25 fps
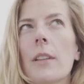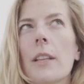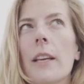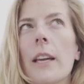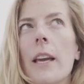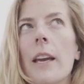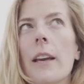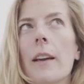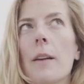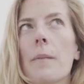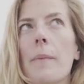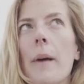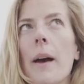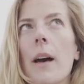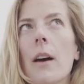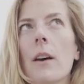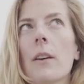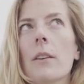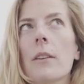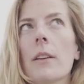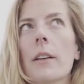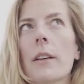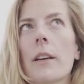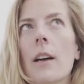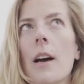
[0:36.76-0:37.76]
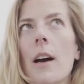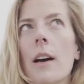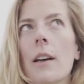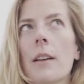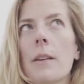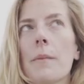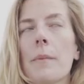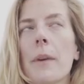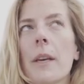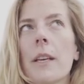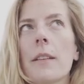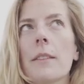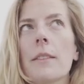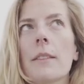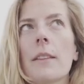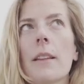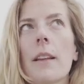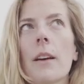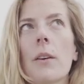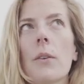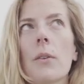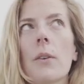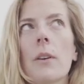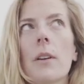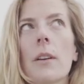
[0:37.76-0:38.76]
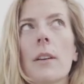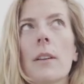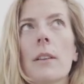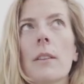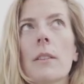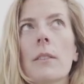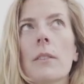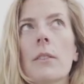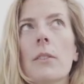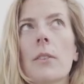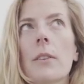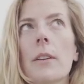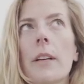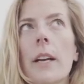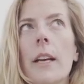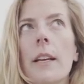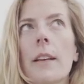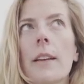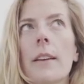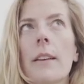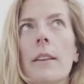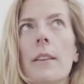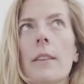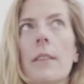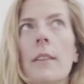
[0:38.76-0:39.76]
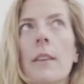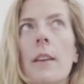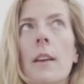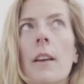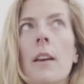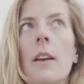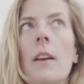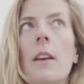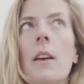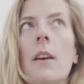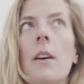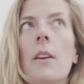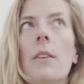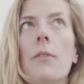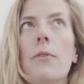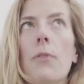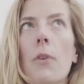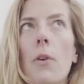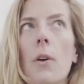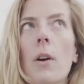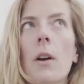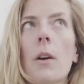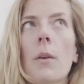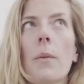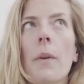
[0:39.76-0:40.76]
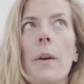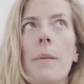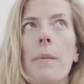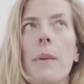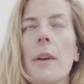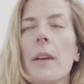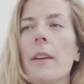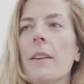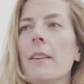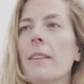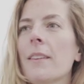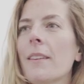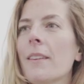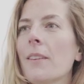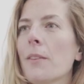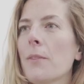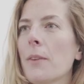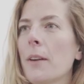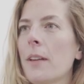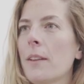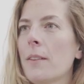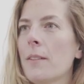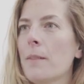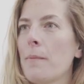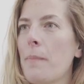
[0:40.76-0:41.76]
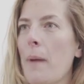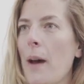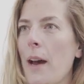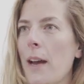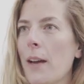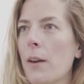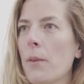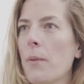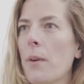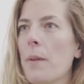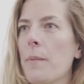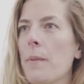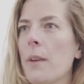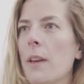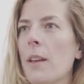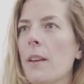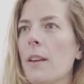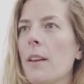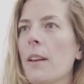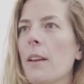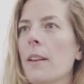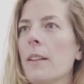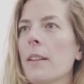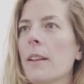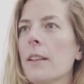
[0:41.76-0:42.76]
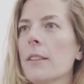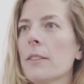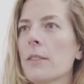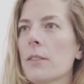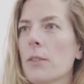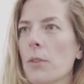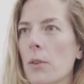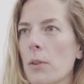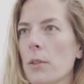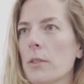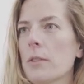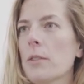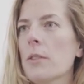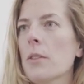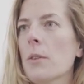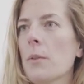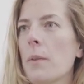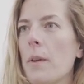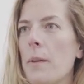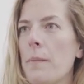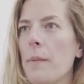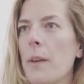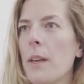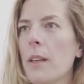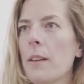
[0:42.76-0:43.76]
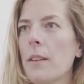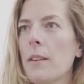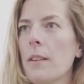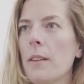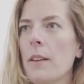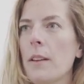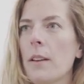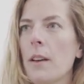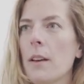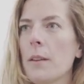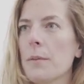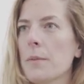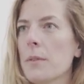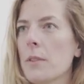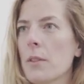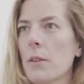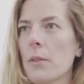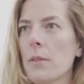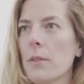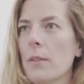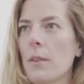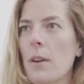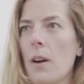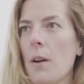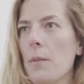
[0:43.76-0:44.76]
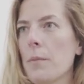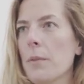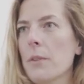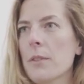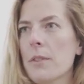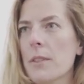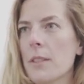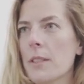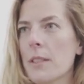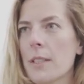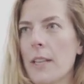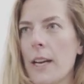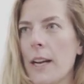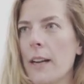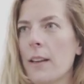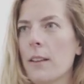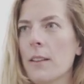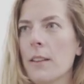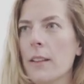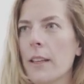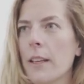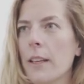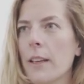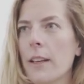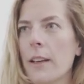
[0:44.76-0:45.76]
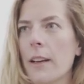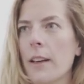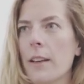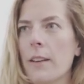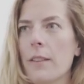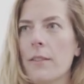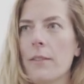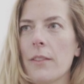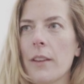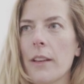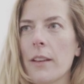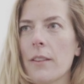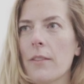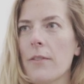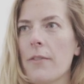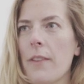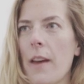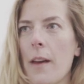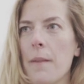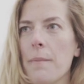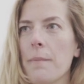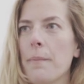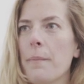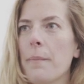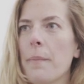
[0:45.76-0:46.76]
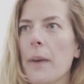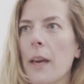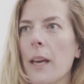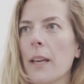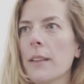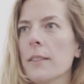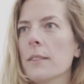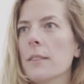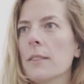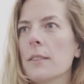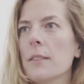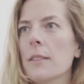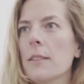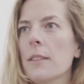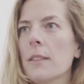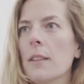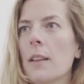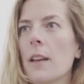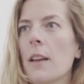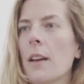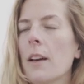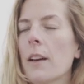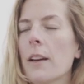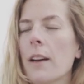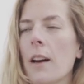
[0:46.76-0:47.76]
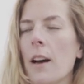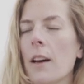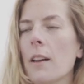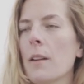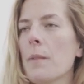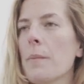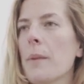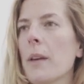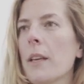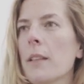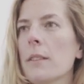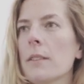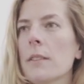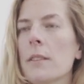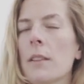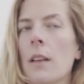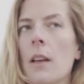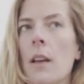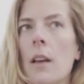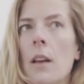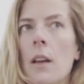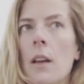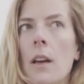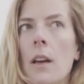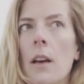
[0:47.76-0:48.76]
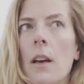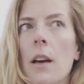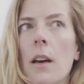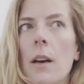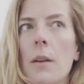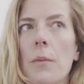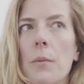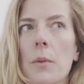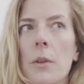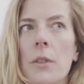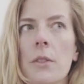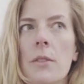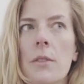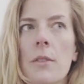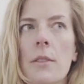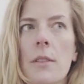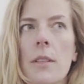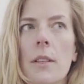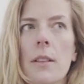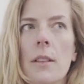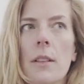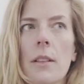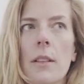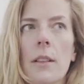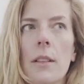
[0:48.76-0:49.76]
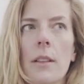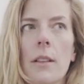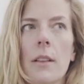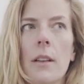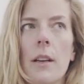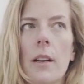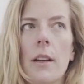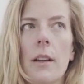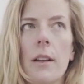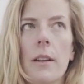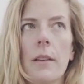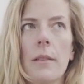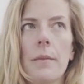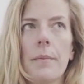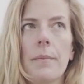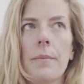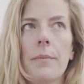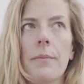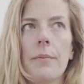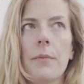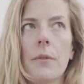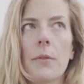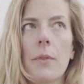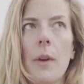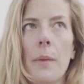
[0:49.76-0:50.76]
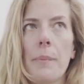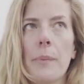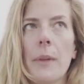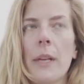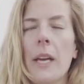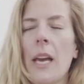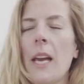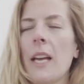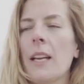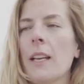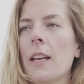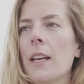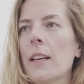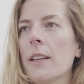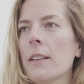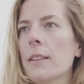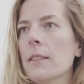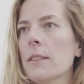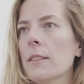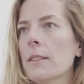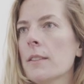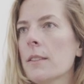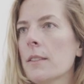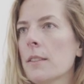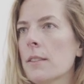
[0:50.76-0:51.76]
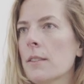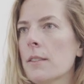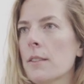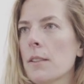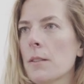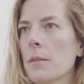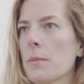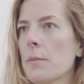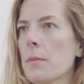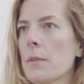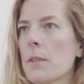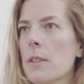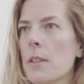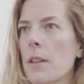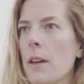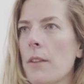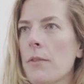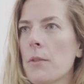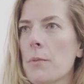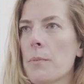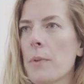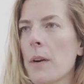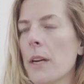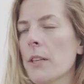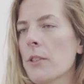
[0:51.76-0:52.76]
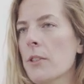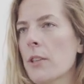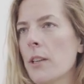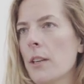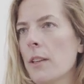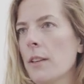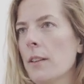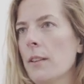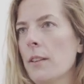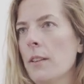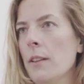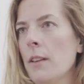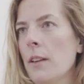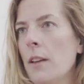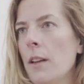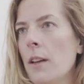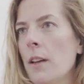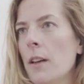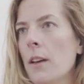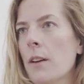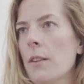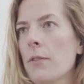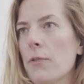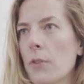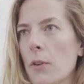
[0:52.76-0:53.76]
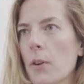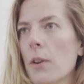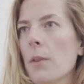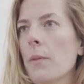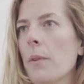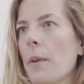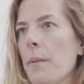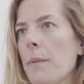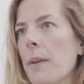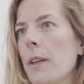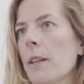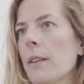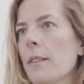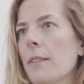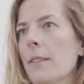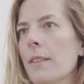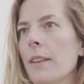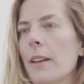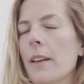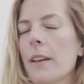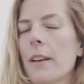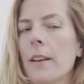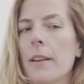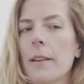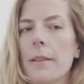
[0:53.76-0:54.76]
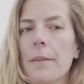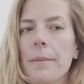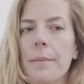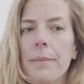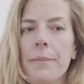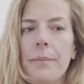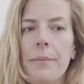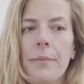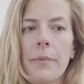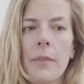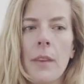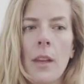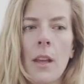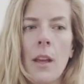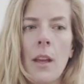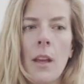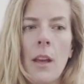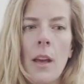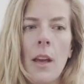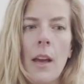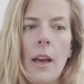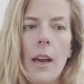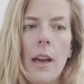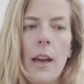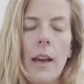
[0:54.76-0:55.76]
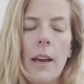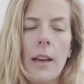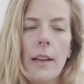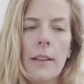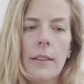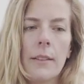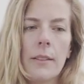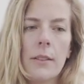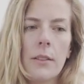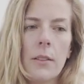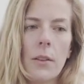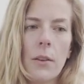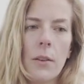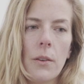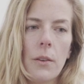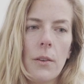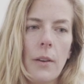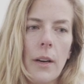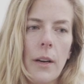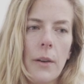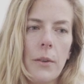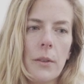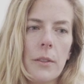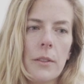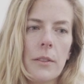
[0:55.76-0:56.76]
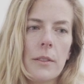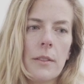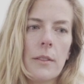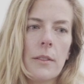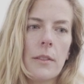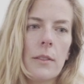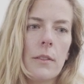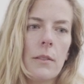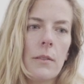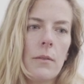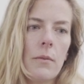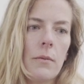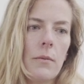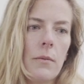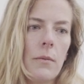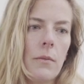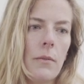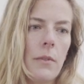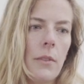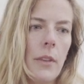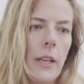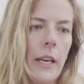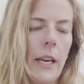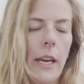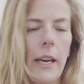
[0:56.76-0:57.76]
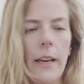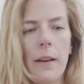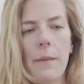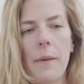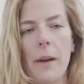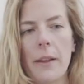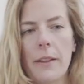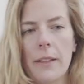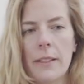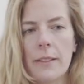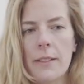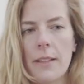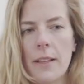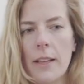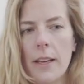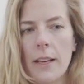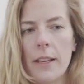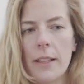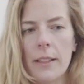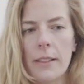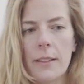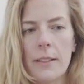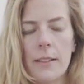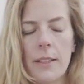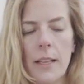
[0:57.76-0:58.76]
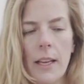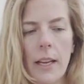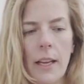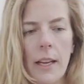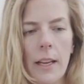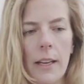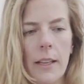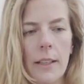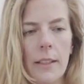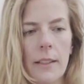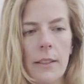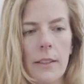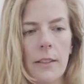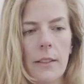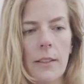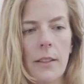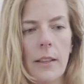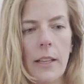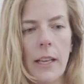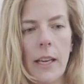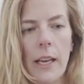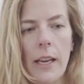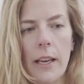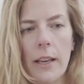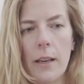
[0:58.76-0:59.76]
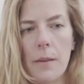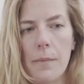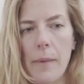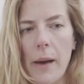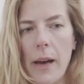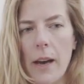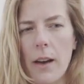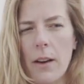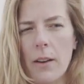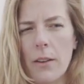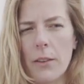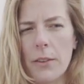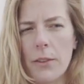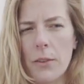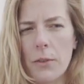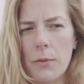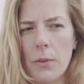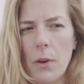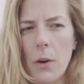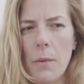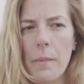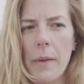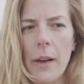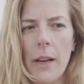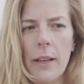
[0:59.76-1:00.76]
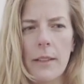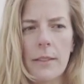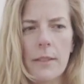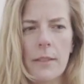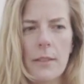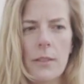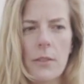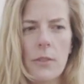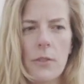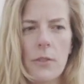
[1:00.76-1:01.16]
thinking about economies that were created for women, written by women, and then sold to women. Um, so almost entirely kind of like femme-based economies. Um, we're still um, replicating systems of oppression for women. Um, and so I was thinking about these things and thinking about the romance